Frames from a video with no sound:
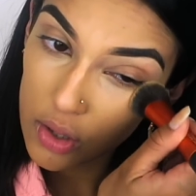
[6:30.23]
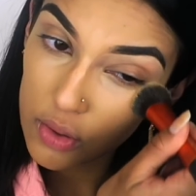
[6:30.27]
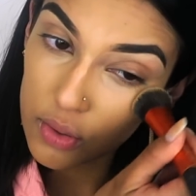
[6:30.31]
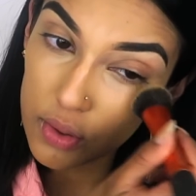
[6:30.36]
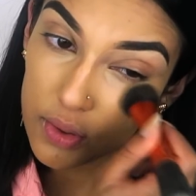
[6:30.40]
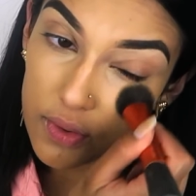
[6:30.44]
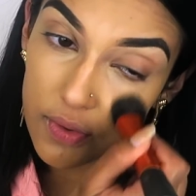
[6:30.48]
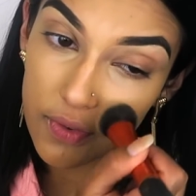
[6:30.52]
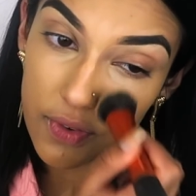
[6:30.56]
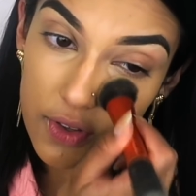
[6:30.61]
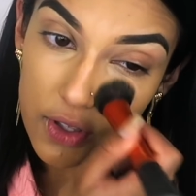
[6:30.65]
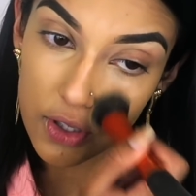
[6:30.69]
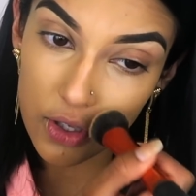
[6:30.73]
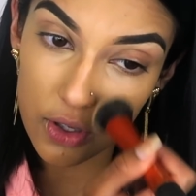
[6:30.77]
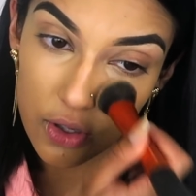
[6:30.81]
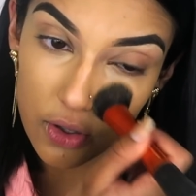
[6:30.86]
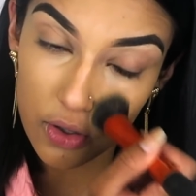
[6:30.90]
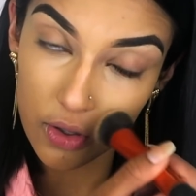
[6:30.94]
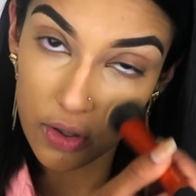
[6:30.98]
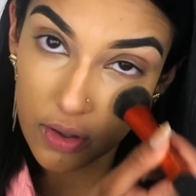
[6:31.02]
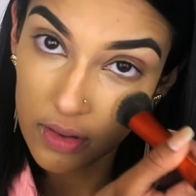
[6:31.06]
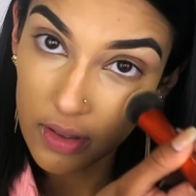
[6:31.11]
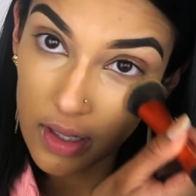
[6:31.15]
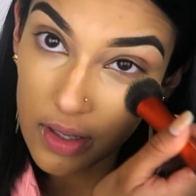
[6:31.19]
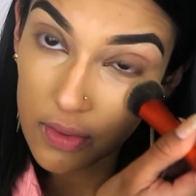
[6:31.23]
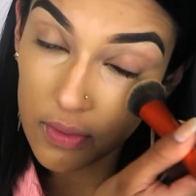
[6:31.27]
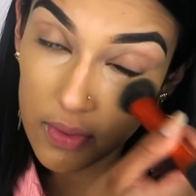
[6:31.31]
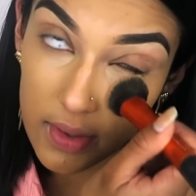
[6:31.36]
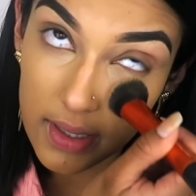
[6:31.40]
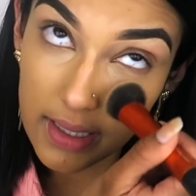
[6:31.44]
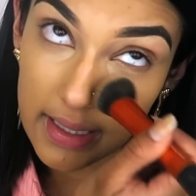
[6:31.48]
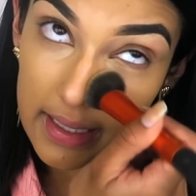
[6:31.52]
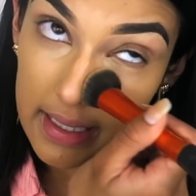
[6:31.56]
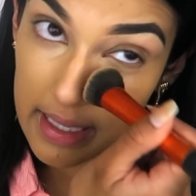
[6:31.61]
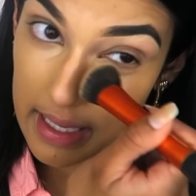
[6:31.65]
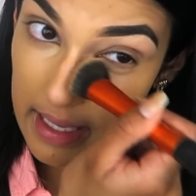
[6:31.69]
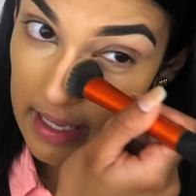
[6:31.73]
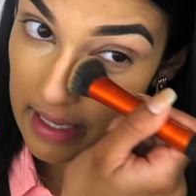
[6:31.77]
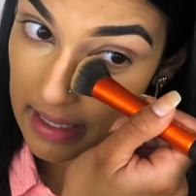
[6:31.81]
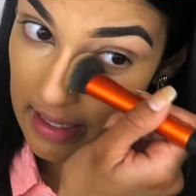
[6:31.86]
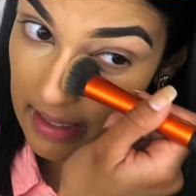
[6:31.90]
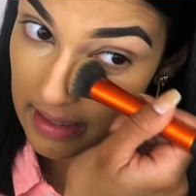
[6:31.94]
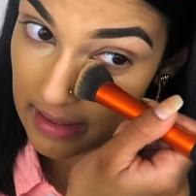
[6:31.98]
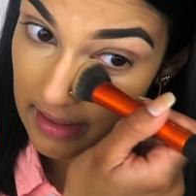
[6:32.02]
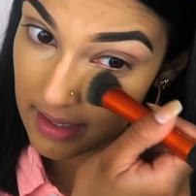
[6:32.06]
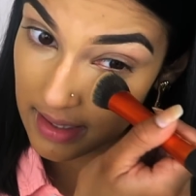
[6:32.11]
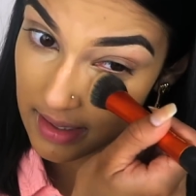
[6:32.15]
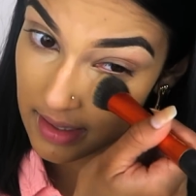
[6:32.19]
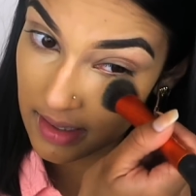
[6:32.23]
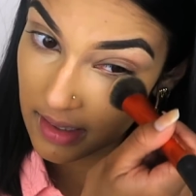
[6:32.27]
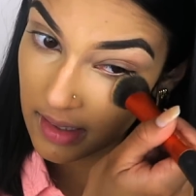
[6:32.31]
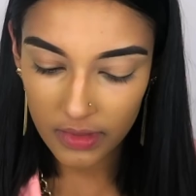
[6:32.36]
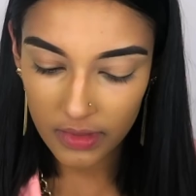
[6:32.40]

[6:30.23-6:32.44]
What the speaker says: good for you. It really is.